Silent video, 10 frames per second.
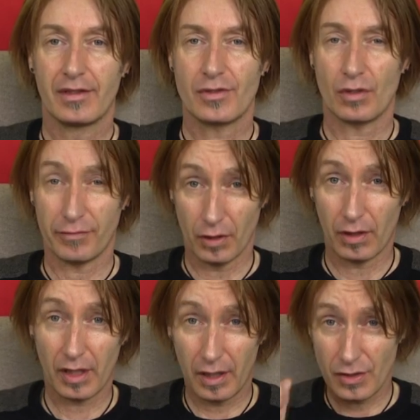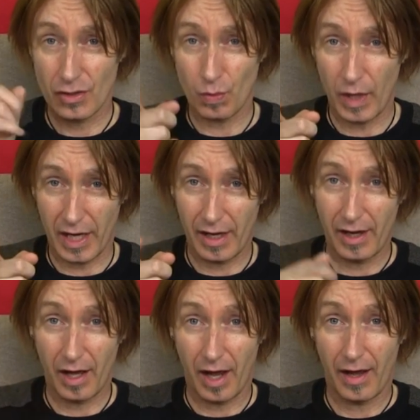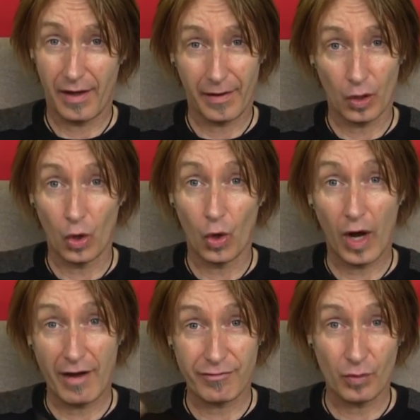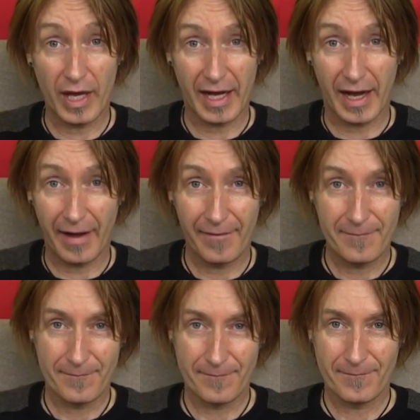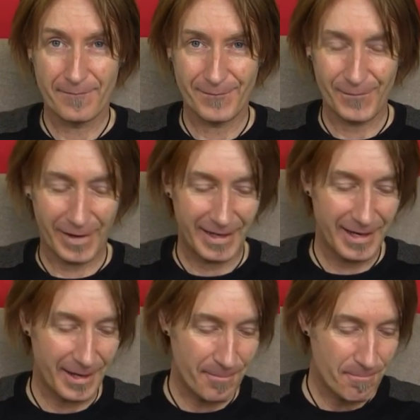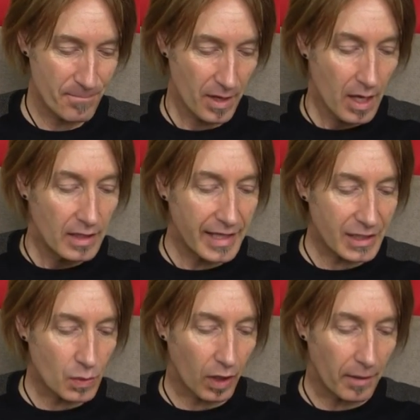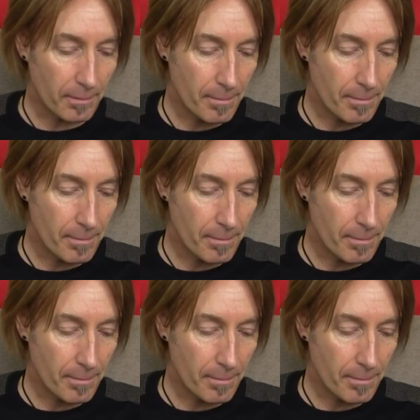So if you're a swearer, go afuera, okay? Next one,